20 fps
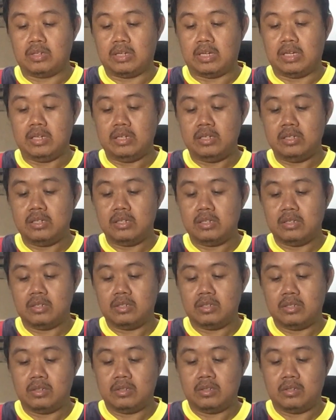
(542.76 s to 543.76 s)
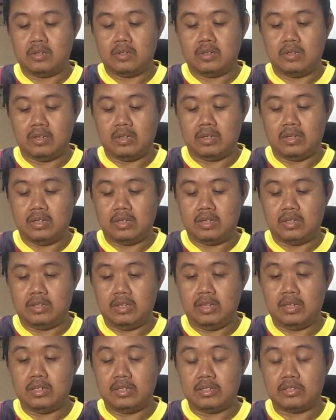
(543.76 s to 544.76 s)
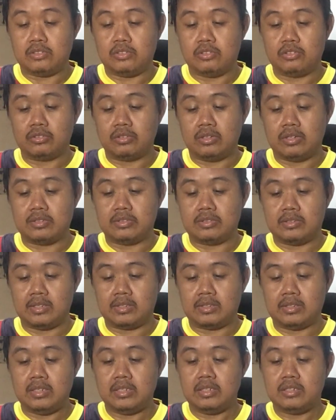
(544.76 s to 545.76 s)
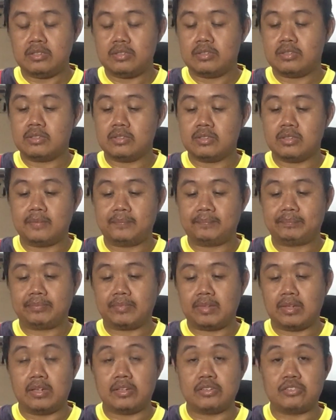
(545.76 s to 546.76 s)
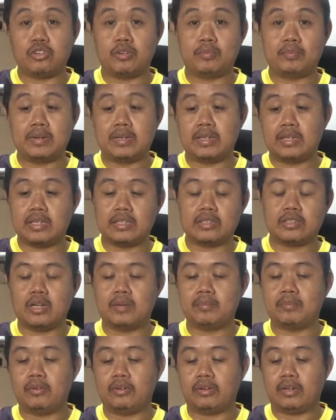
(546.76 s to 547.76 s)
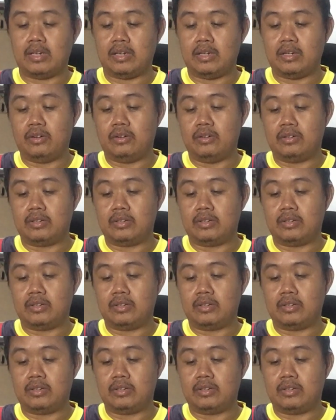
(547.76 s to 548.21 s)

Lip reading: okay. And then let's go to the settings. Let's opening it up. Okay.